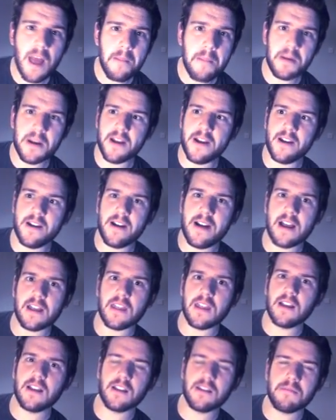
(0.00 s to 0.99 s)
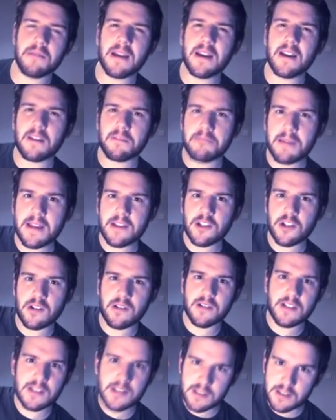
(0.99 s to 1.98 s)
But uh, I think the bigger
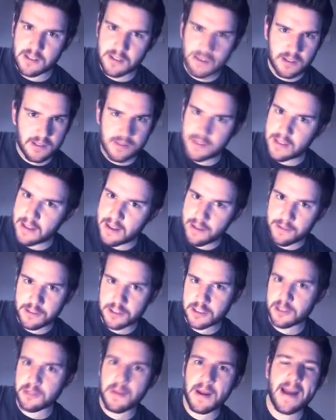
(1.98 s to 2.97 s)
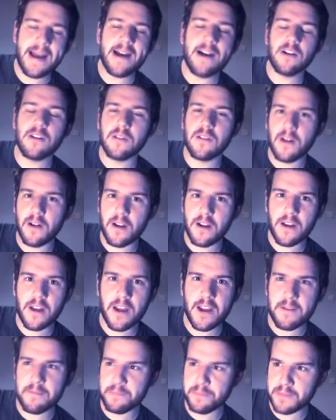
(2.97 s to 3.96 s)
picture is somehow
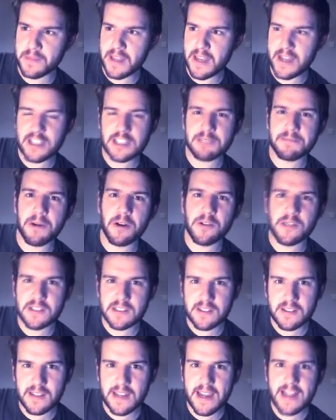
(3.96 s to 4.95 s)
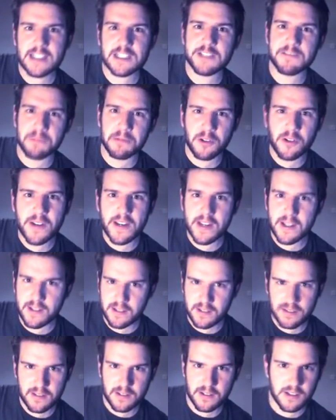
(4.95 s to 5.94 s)
um, exposing the exploit
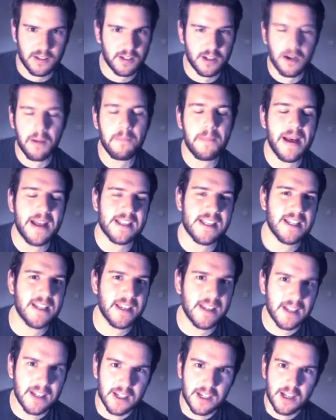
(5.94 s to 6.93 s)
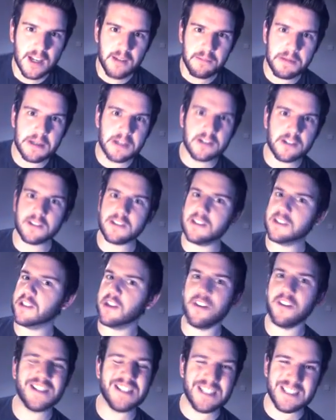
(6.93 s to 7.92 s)
and combating it, because as
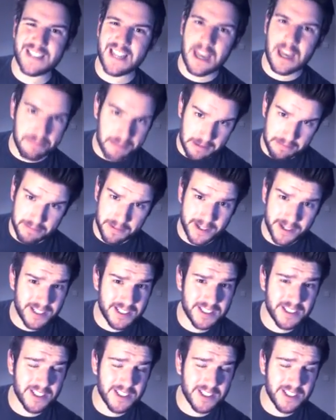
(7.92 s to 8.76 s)
long as it's there, people are going to